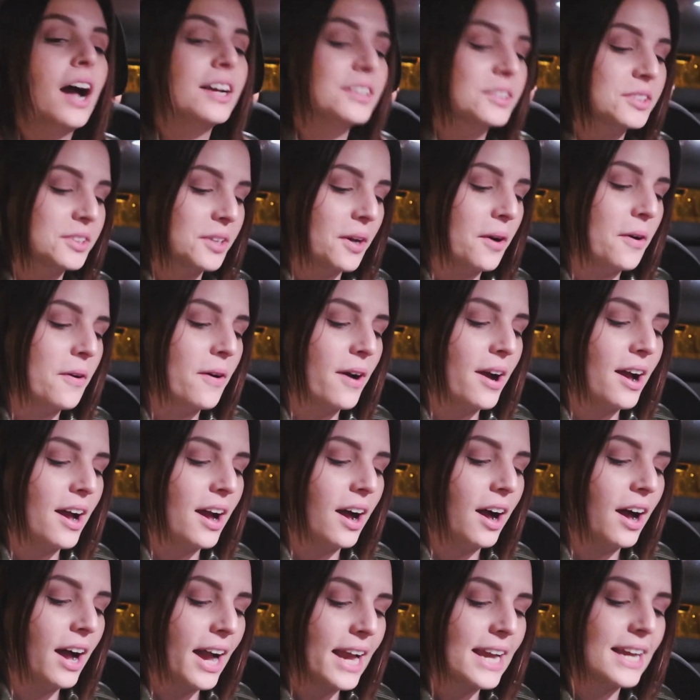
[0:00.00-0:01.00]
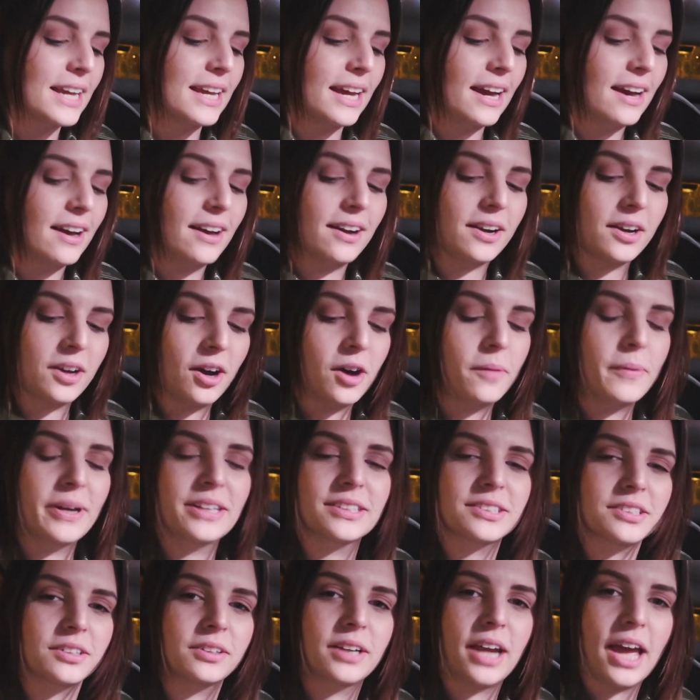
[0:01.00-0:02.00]
So I get
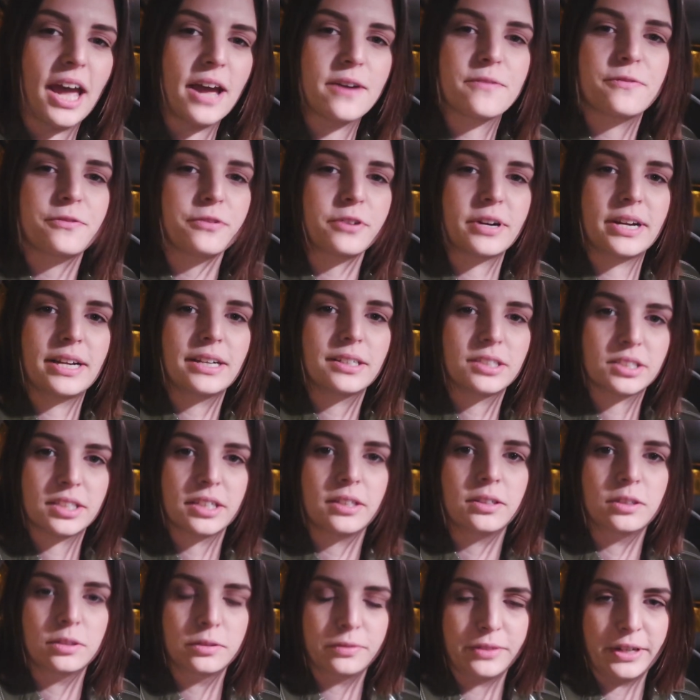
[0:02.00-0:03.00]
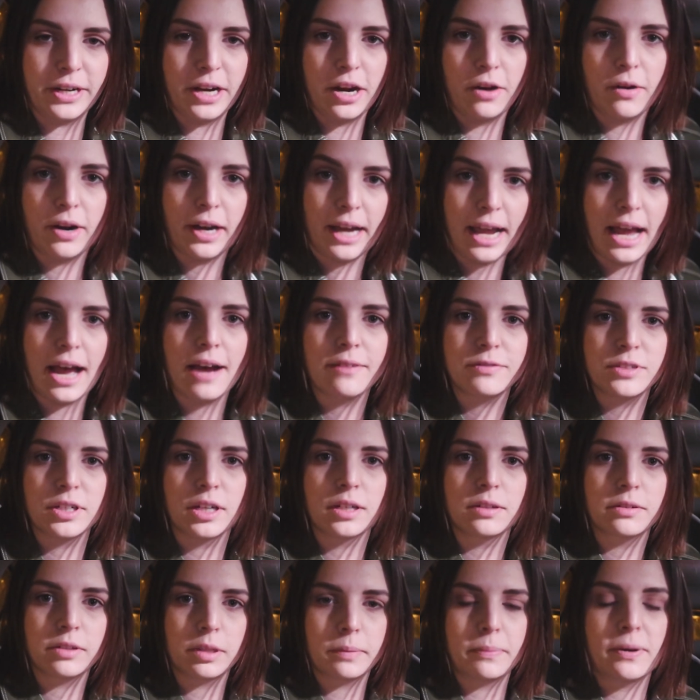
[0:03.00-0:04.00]
comments on every single video, and I have
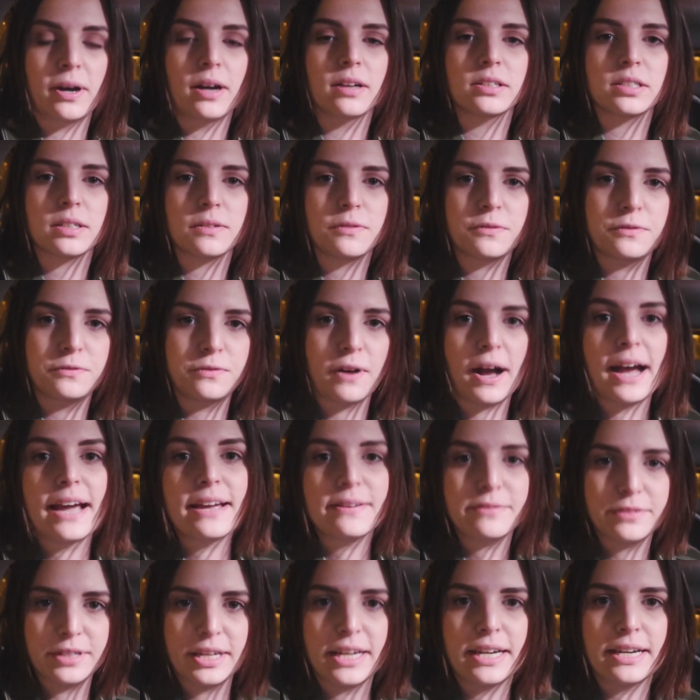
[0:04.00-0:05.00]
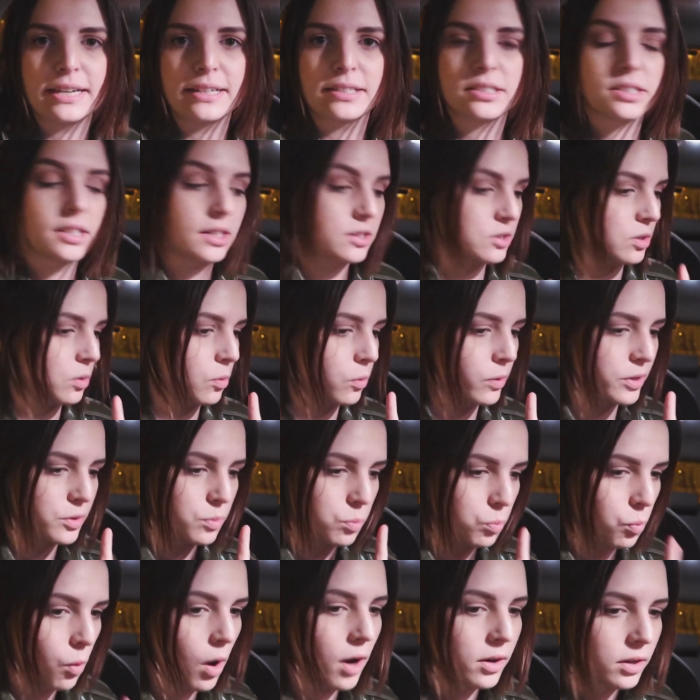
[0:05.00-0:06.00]
done for the past 5 years. There's
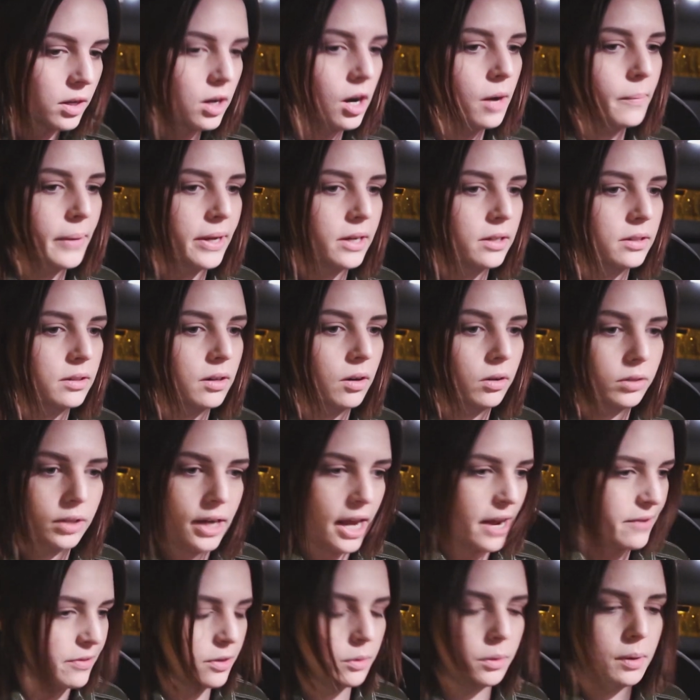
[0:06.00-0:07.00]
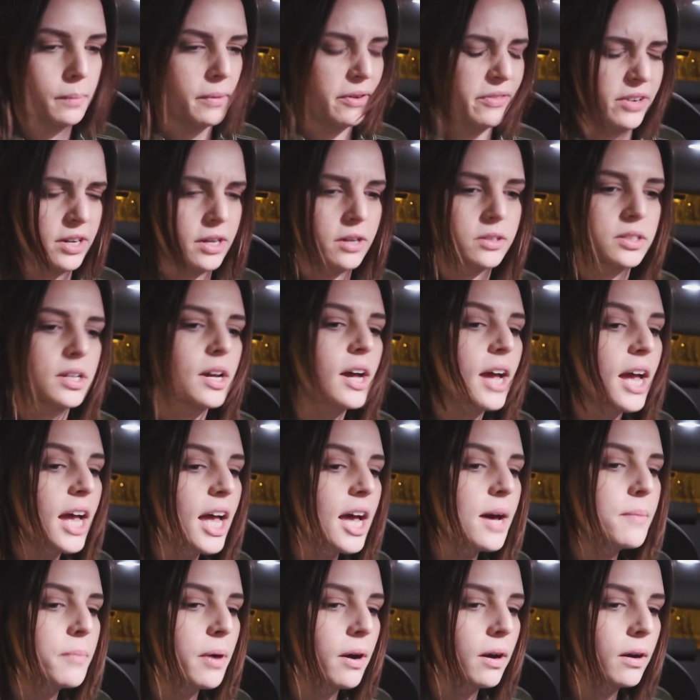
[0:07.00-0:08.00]
always one comment on every one of my videos.
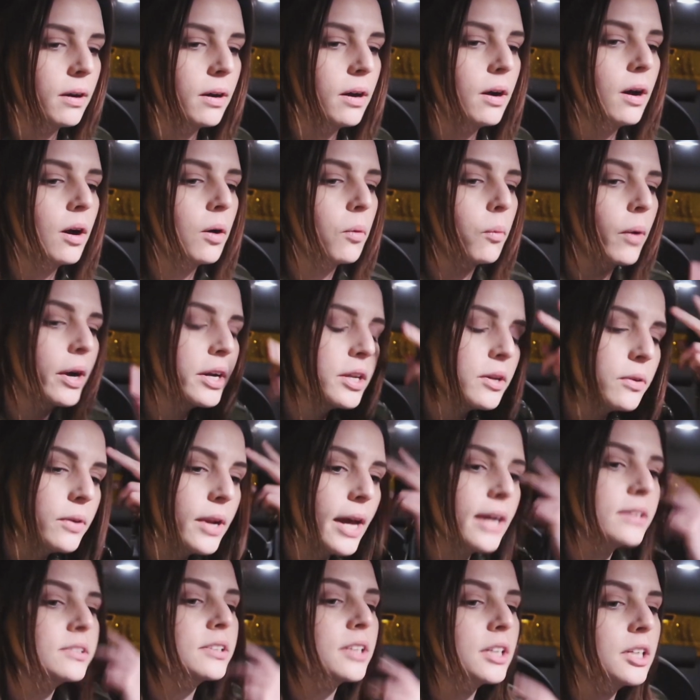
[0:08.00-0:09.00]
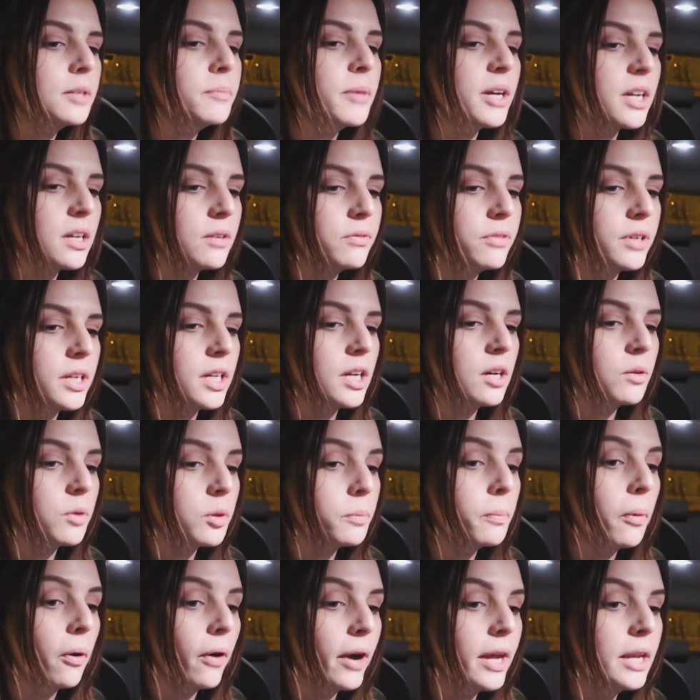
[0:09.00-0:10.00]
Emma, when are you next going to make a video
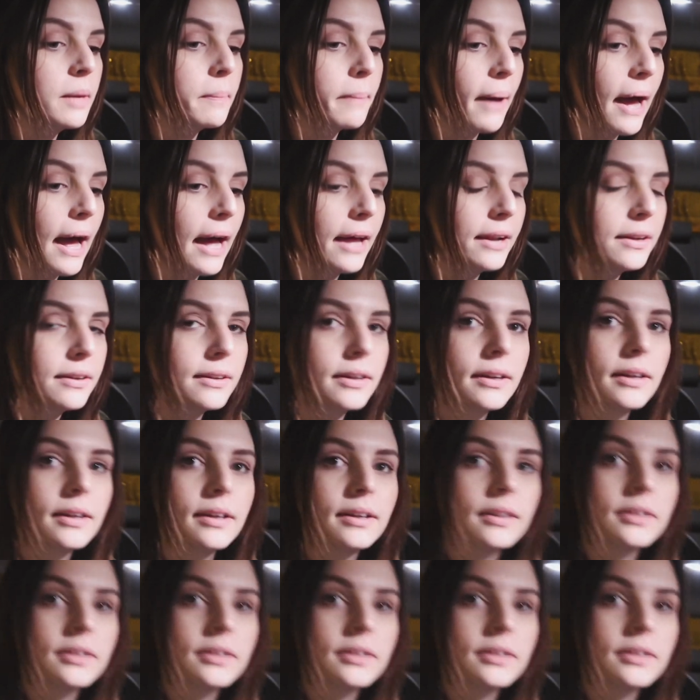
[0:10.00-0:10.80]
with Boy in a Band?